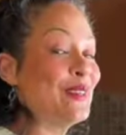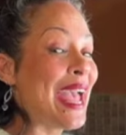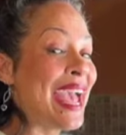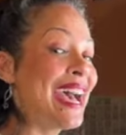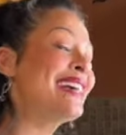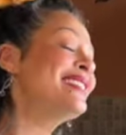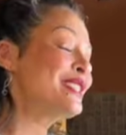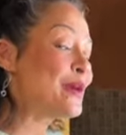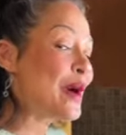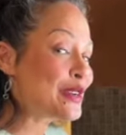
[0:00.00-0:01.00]
as the
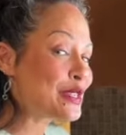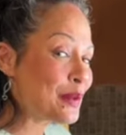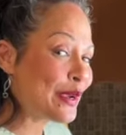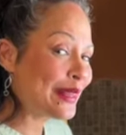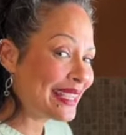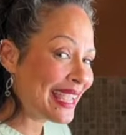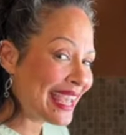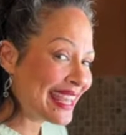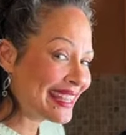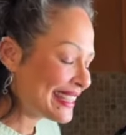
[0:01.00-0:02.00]
water's boiling
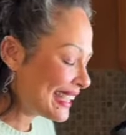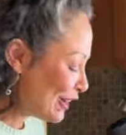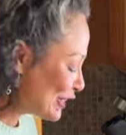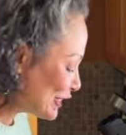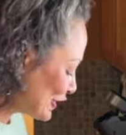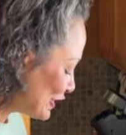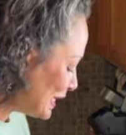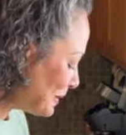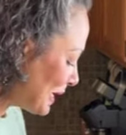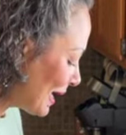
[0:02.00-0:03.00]
and the carrots are
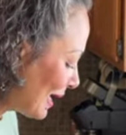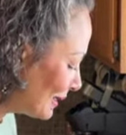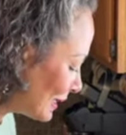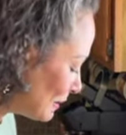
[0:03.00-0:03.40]
steaming, I got a little